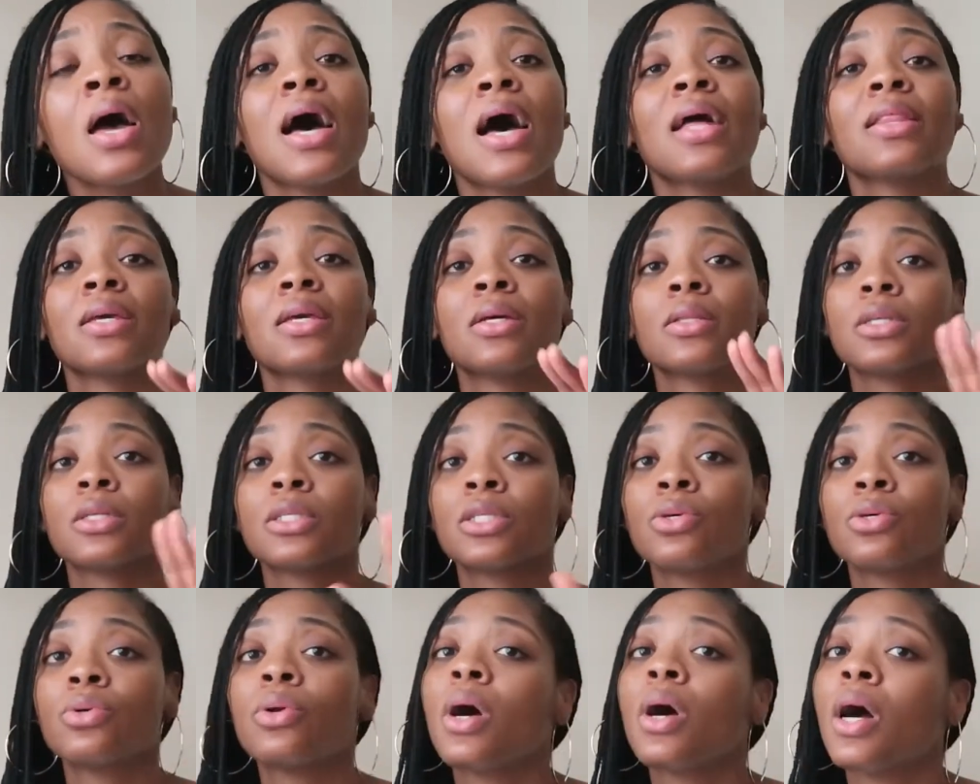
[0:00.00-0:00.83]
I think it looks
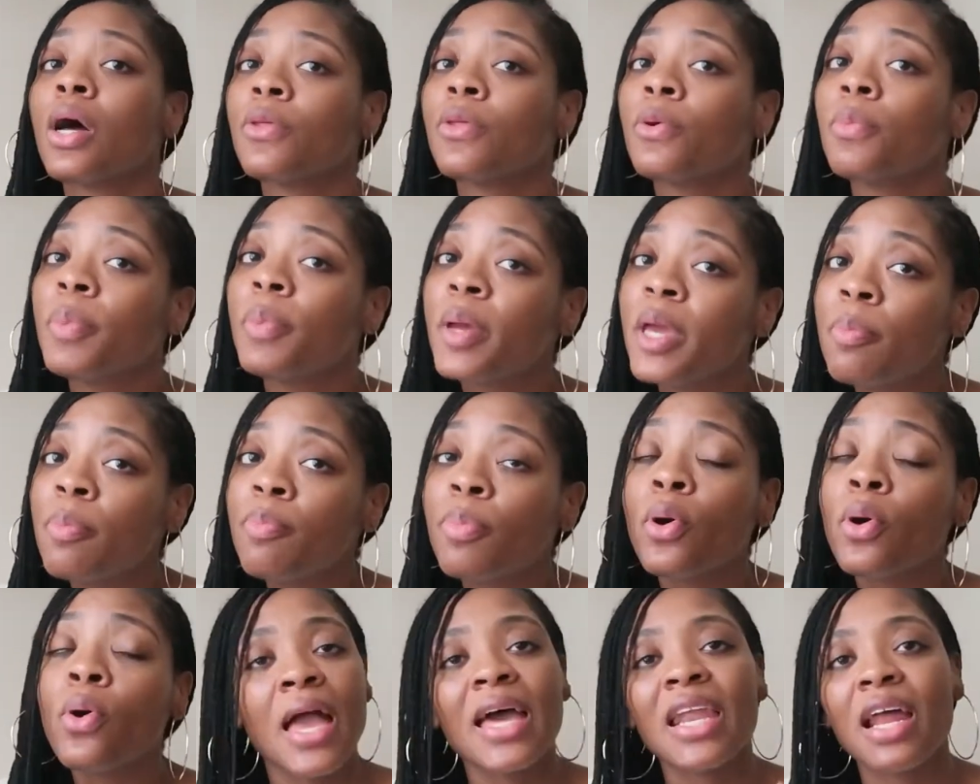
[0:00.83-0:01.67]
cute on other
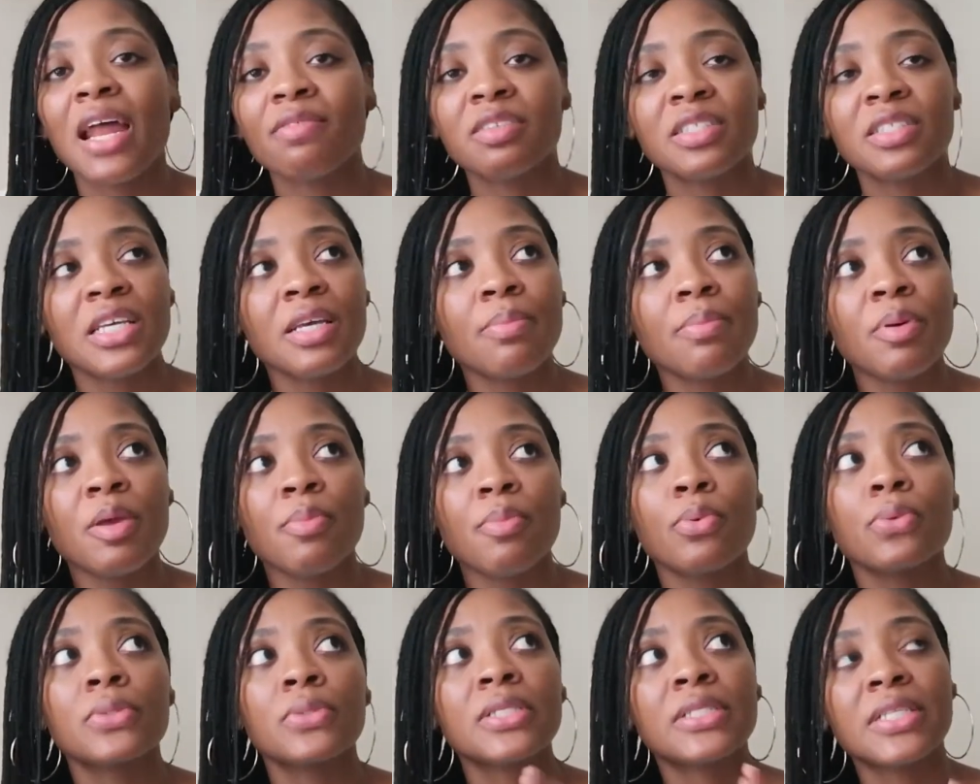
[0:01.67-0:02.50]
people. And I've seen
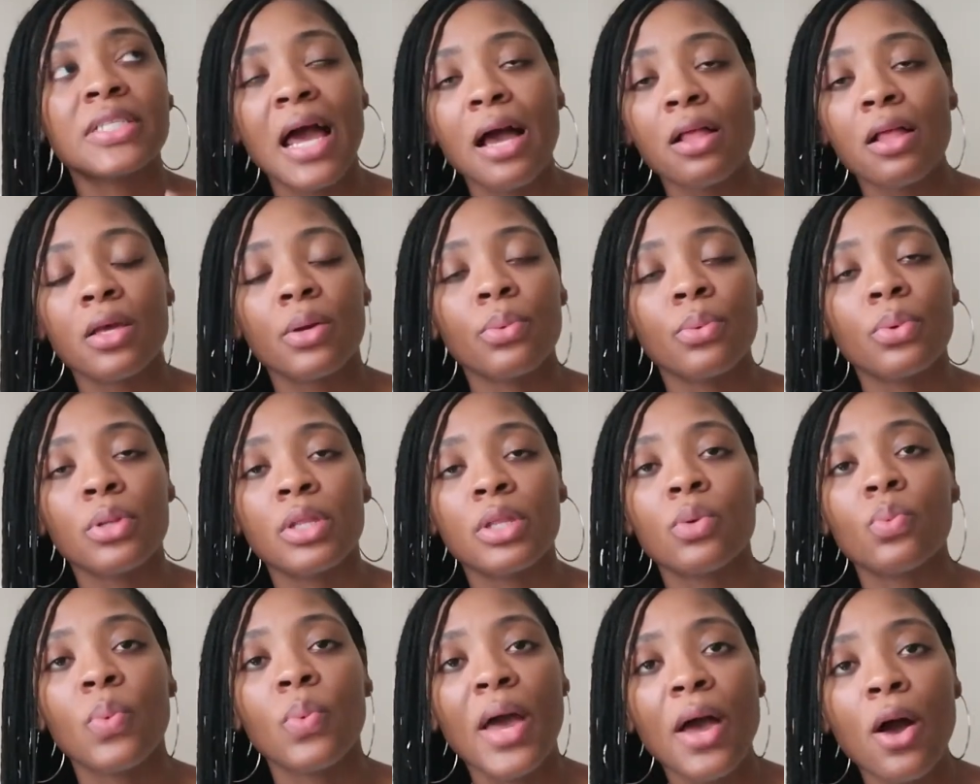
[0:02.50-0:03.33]
people style it
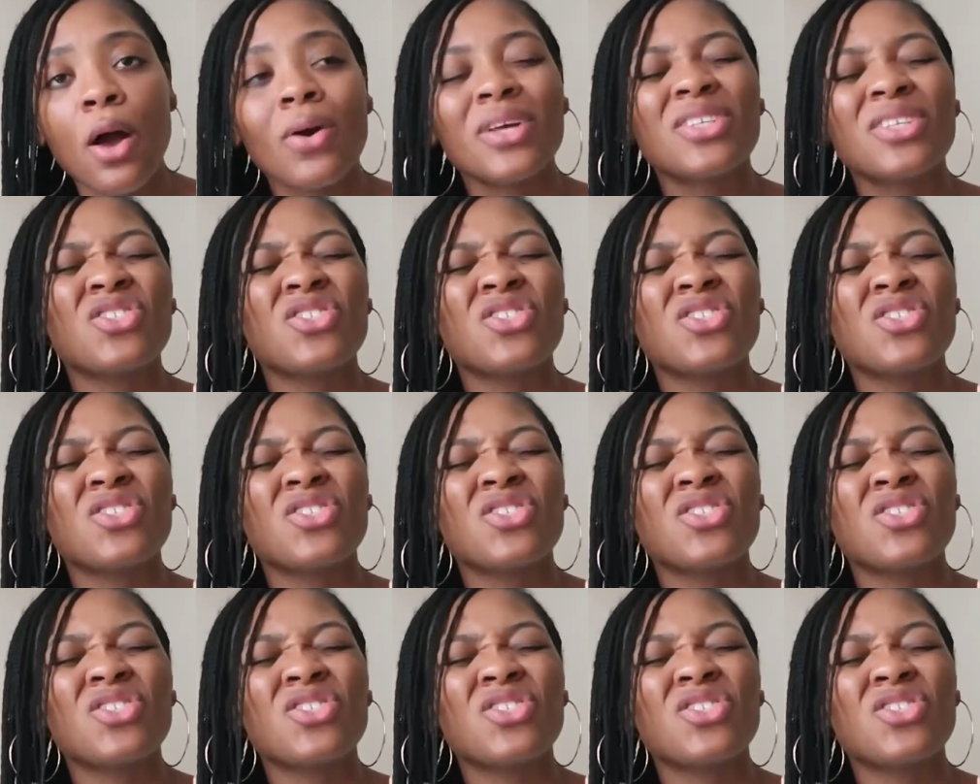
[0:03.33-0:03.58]
really well.